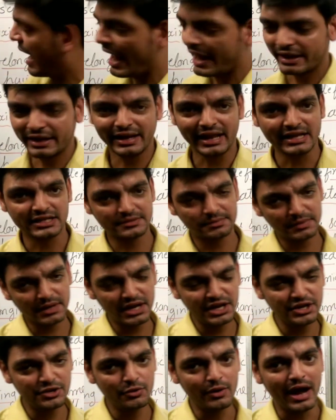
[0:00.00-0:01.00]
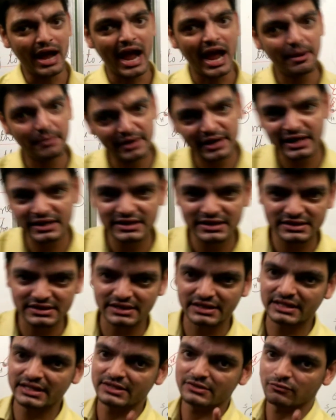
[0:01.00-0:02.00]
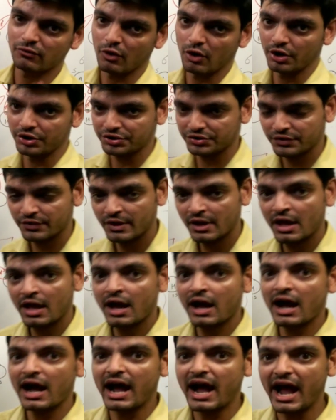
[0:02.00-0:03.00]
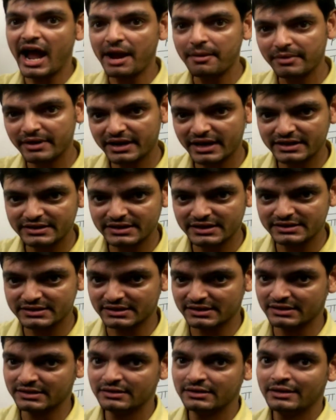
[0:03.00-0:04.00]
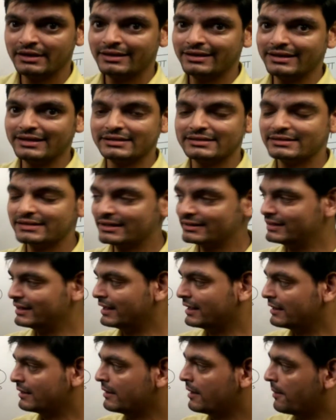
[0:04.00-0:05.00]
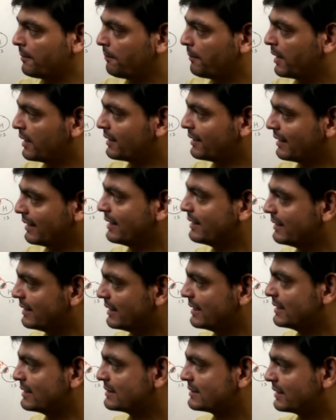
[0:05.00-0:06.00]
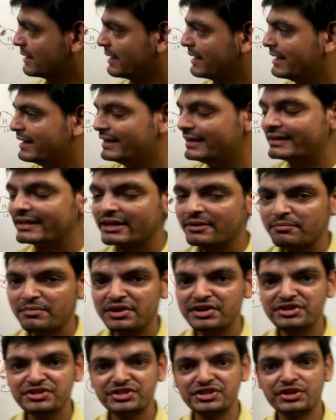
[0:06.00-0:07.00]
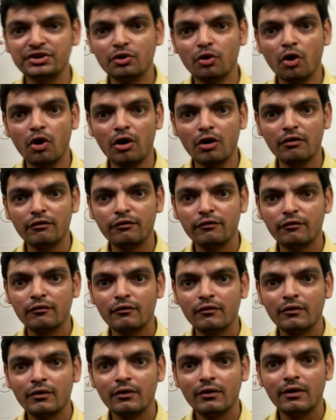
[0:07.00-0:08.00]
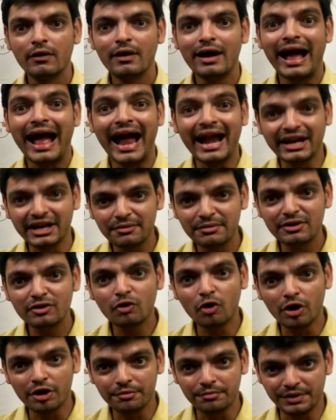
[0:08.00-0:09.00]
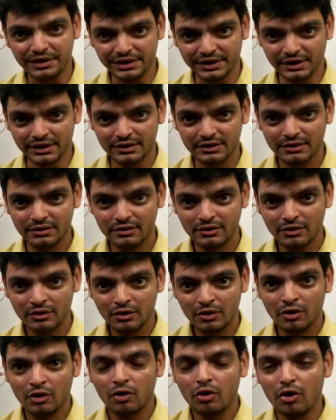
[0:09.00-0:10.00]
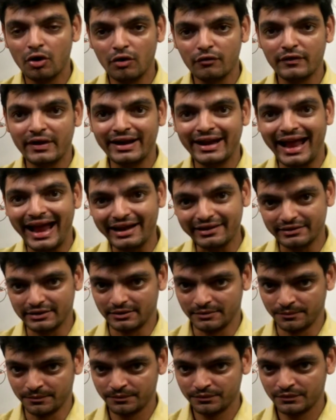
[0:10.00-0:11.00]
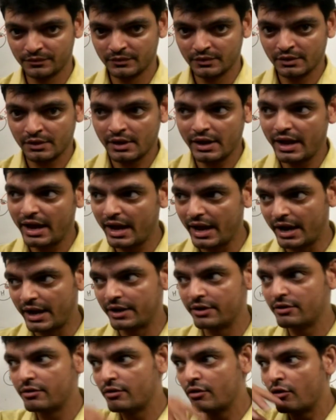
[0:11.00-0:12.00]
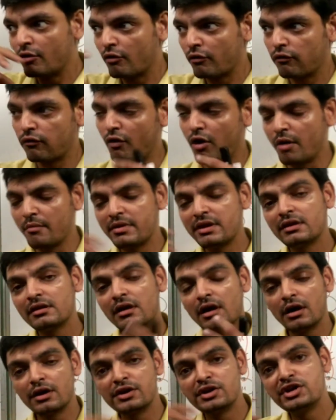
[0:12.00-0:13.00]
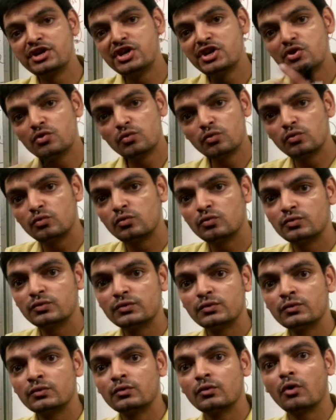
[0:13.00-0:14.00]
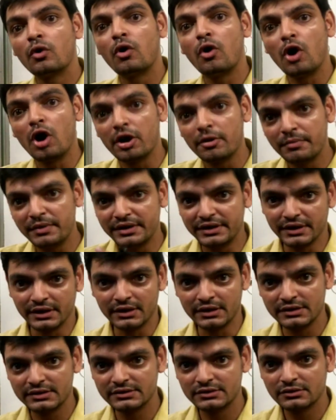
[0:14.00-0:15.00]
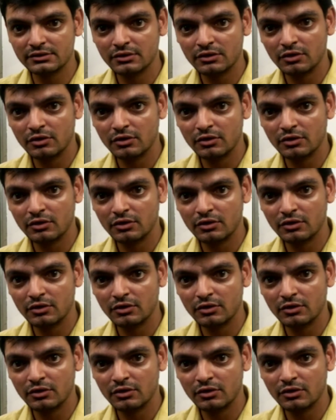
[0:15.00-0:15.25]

I can explain you hybridization is what? Hybridization is nothing but it is the intermixing of atomic orbital of an atom and forming a new orbitals